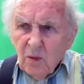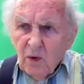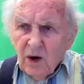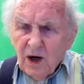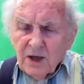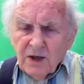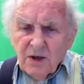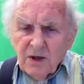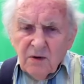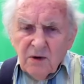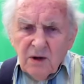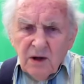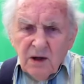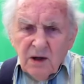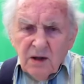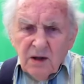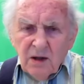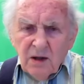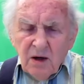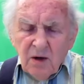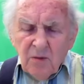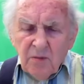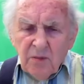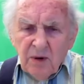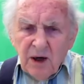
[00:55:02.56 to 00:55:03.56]
why do you think
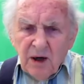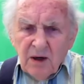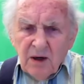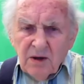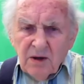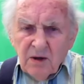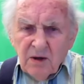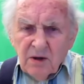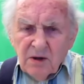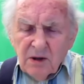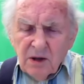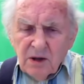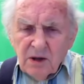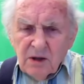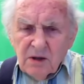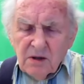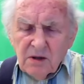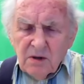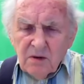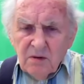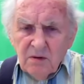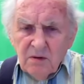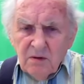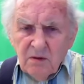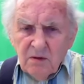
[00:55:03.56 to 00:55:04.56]
they're a
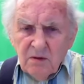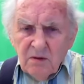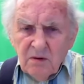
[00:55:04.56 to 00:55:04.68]
periodontist?